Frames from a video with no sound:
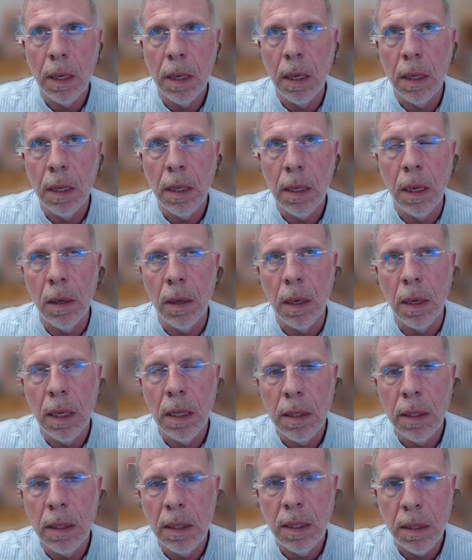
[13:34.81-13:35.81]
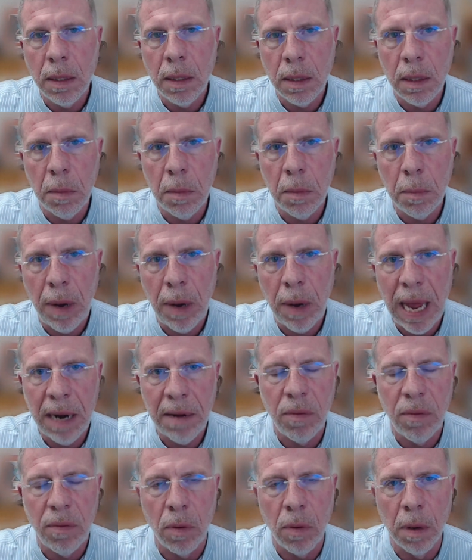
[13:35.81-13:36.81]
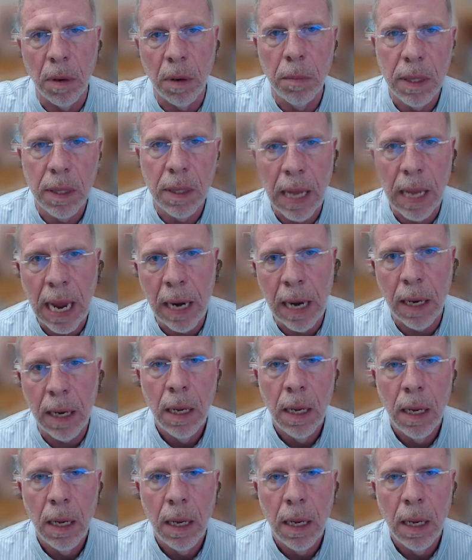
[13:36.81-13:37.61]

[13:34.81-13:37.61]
uh, or consistent platform to that